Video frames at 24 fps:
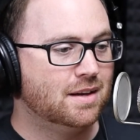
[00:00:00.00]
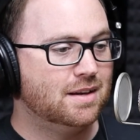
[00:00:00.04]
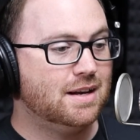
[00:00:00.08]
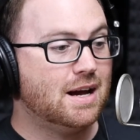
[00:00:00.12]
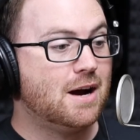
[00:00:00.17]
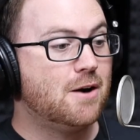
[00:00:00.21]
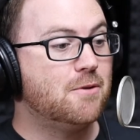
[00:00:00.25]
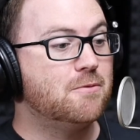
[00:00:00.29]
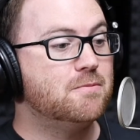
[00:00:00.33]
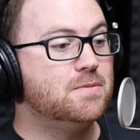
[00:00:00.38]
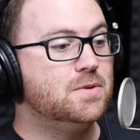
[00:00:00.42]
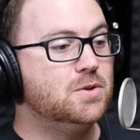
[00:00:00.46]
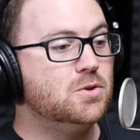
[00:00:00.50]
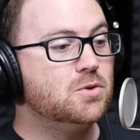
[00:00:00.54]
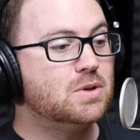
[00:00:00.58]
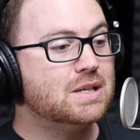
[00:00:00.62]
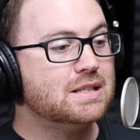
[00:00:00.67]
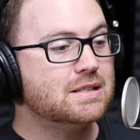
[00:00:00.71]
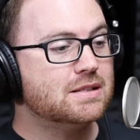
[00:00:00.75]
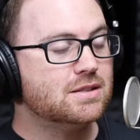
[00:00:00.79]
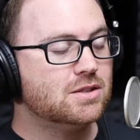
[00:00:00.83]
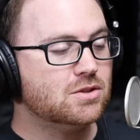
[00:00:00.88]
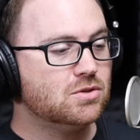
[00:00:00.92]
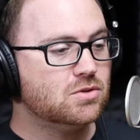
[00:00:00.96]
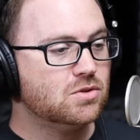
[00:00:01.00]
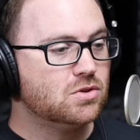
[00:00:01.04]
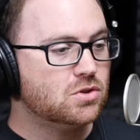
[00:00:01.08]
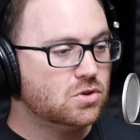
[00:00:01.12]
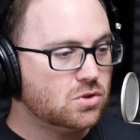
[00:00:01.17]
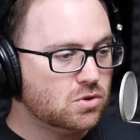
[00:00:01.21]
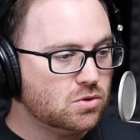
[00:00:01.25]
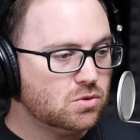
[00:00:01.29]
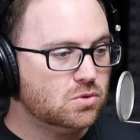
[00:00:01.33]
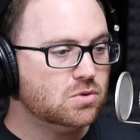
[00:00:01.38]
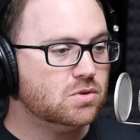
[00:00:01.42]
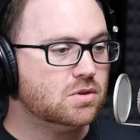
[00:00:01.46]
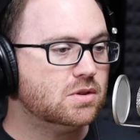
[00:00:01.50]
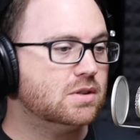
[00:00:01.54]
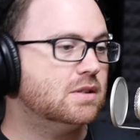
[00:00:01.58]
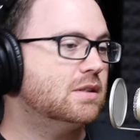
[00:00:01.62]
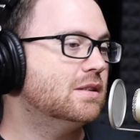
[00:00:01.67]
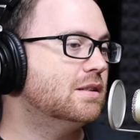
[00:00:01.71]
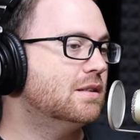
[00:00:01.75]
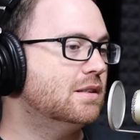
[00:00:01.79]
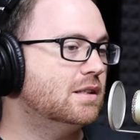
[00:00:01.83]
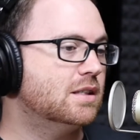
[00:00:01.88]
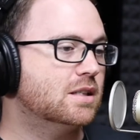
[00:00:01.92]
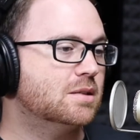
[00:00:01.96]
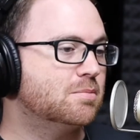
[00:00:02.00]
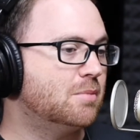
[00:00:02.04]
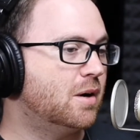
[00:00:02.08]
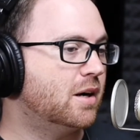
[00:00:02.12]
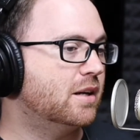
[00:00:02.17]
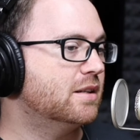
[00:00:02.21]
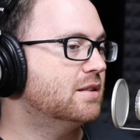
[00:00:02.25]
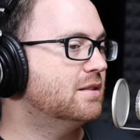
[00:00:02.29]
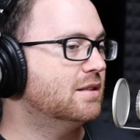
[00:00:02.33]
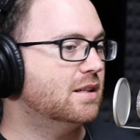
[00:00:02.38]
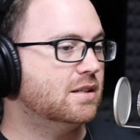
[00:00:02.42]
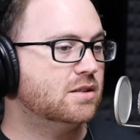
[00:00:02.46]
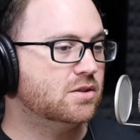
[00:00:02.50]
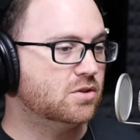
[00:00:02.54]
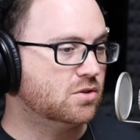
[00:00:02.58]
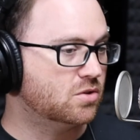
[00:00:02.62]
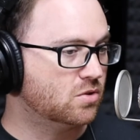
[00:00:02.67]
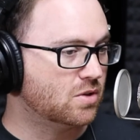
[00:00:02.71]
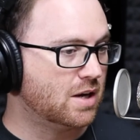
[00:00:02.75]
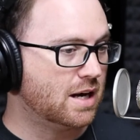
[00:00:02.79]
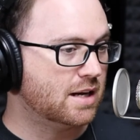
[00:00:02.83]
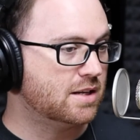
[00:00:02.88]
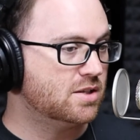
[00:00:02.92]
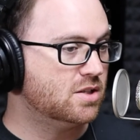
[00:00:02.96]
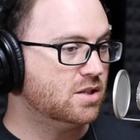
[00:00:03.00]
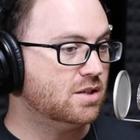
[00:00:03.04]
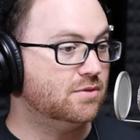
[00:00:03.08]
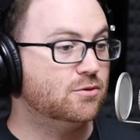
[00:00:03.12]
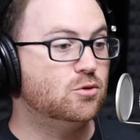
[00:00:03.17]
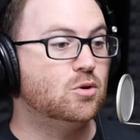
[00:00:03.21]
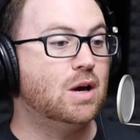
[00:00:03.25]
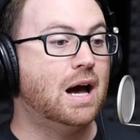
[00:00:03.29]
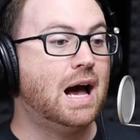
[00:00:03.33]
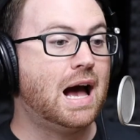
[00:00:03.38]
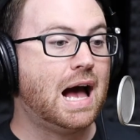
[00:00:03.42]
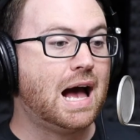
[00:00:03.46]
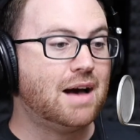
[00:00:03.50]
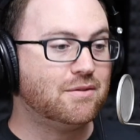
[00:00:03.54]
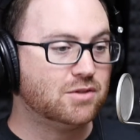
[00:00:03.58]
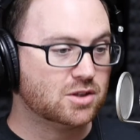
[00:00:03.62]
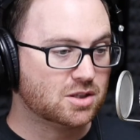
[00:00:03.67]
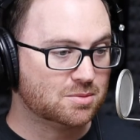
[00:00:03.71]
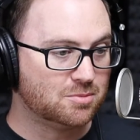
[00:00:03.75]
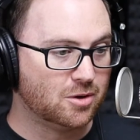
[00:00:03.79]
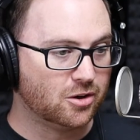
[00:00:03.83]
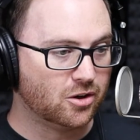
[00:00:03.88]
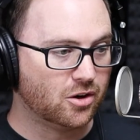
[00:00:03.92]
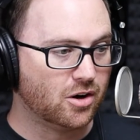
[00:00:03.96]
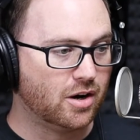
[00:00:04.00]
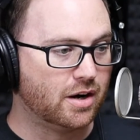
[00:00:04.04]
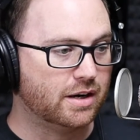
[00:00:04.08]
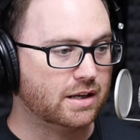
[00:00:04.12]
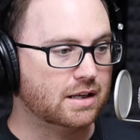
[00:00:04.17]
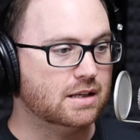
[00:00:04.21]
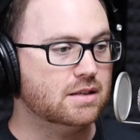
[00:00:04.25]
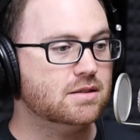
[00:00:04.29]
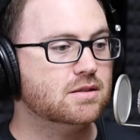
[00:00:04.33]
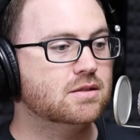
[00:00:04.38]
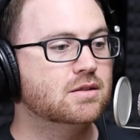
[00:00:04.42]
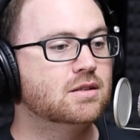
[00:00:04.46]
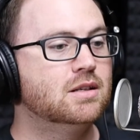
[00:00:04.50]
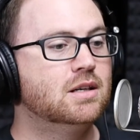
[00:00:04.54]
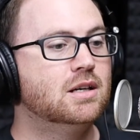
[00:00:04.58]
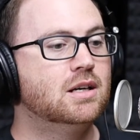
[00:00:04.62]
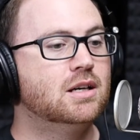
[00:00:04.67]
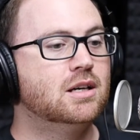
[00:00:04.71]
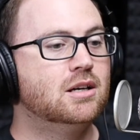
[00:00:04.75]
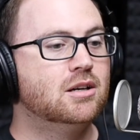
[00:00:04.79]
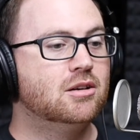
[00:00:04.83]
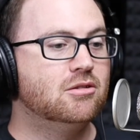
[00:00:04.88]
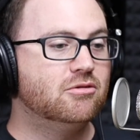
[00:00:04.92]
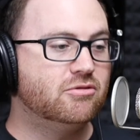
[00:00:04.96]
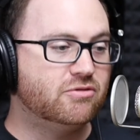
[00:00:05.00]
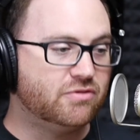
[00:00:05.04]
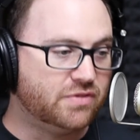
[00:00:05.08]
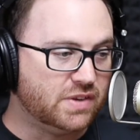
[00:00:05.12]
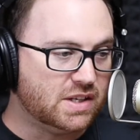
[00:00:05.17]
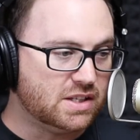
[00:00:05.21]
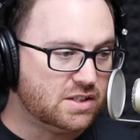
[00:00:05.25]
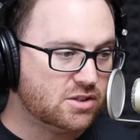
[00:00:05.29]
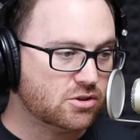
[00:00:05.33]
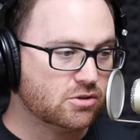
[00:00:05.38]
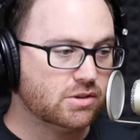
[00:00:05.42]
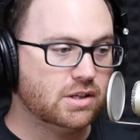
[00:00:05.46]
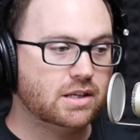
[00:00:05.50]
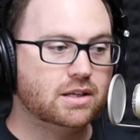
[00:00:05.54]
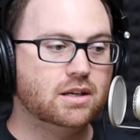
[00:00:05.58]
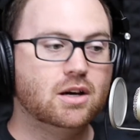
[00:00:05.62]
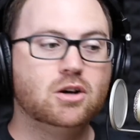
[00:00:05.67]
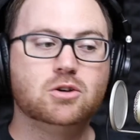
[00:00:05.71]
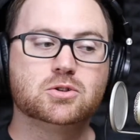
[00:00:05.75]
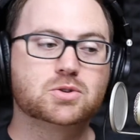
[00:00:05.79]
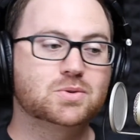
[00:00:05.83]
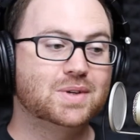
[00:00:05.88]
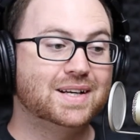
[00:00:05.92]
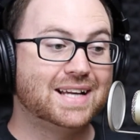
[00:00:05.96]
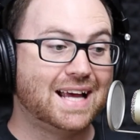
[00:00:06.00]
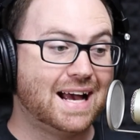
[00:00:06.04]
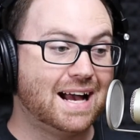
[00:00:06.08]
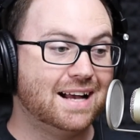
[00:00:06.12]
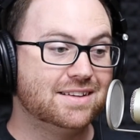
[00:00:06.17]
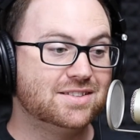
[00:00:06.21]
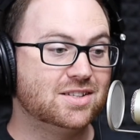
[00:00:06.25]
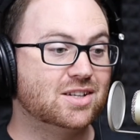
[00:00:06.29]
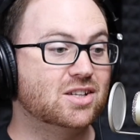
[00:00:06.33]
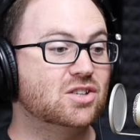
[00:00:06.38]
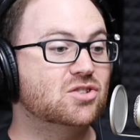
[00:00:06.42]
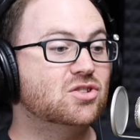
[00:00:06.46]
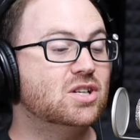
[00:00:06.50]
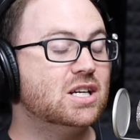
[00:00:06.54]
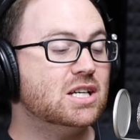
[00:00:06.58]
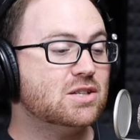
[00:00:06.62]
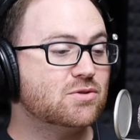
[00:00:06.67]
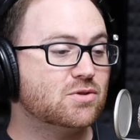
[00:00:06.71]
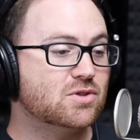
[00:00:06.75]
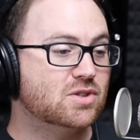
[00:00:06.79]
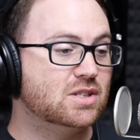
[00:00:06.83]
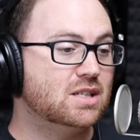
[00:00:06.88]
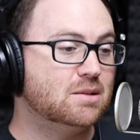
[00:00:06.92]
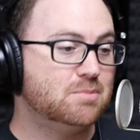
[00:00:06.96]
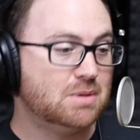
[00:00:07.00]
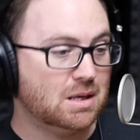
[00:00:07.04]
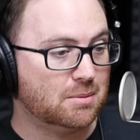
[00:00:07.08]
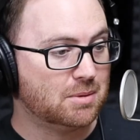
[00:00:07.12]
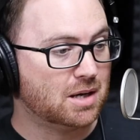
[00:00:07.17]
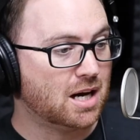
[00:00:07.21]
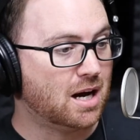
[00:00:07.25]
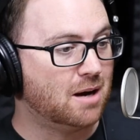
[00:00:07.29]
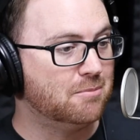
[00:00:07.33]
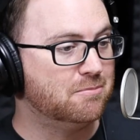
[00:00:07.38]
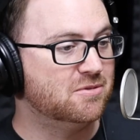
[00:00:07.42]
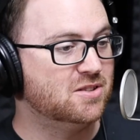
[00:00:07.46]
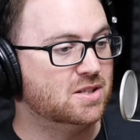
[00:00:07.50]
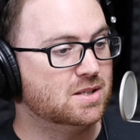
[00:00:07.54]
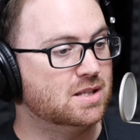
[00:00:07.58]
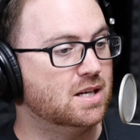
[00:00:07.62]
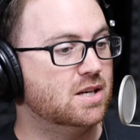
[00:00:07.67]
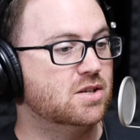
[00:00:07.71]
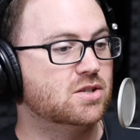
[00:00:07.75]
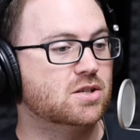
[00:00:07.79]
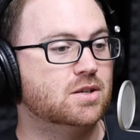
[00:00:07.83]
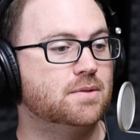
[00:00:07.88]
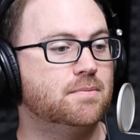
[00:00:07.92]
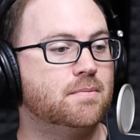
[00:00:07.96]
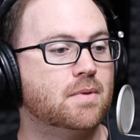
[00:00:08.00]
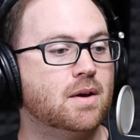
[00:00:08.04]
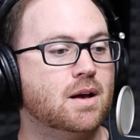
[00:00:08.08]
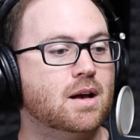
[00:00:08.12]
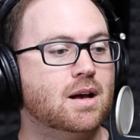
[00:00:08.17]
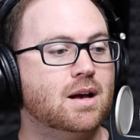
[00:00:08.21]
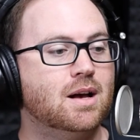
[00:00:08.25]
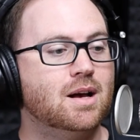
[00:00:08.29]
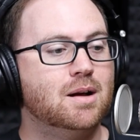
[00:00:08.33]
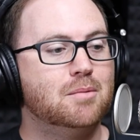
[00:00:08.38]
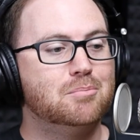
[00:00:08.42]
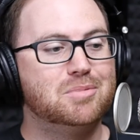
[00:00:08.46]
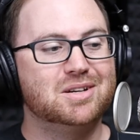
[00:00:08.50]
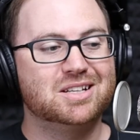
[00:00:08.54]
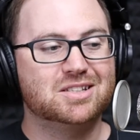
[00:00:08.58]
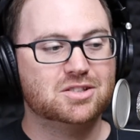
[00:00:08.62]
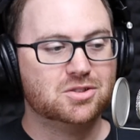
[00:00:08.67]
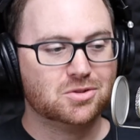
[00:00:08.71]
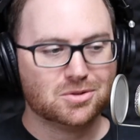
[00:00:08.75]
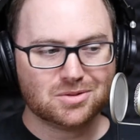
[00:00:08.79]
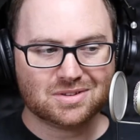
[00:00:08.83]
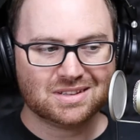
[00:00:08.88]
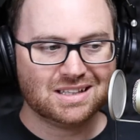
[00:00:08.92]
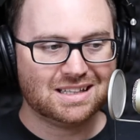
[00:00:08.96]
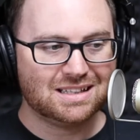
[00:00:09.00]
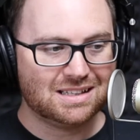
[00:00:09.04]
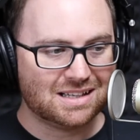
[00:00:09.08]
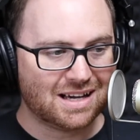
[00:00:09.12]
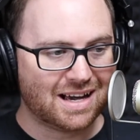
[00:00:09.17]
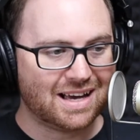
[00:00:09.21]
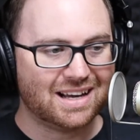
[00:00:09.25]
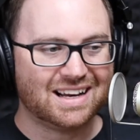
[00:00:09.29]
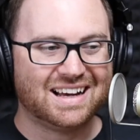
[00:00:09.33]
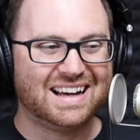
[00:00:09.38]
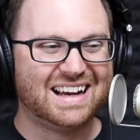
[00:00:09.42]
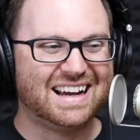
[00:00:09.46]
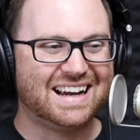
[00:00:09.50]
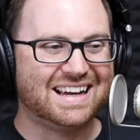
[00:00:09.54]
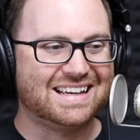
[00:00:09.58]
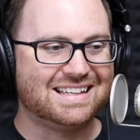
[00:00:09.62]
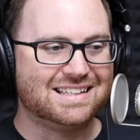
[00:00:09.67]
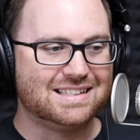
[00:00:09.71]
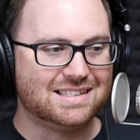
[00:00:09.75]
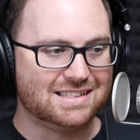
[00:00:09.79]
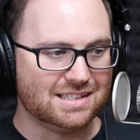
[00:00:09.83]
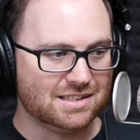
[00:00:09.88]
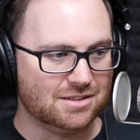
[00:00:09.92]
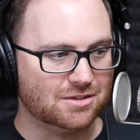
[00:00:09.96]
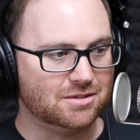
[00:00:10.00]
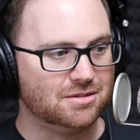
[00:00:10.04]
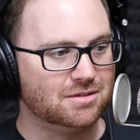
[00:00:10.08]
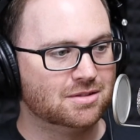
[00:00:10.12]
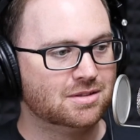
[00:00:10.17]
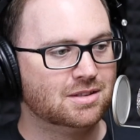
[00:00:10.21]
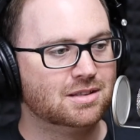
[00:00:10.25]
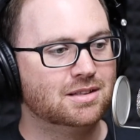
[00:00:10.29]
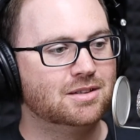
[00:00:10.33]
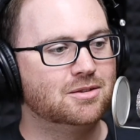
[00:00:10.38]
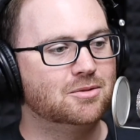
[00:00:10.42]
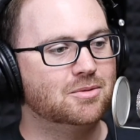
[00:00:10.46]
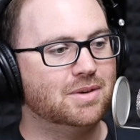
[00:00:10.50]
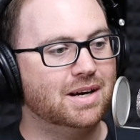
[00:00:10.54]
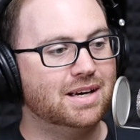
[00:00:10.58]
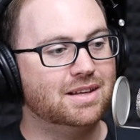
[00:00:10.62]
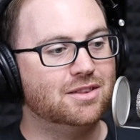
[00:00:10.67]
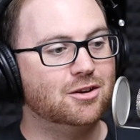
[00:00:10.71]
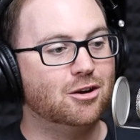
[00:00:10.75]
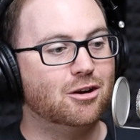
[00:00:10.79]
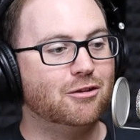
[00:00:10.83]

Now, you can still use this monetization strategy if you have a smaller audience featuring host-read ads in exchange for CPM compensation, but it's certainly not ideal, right?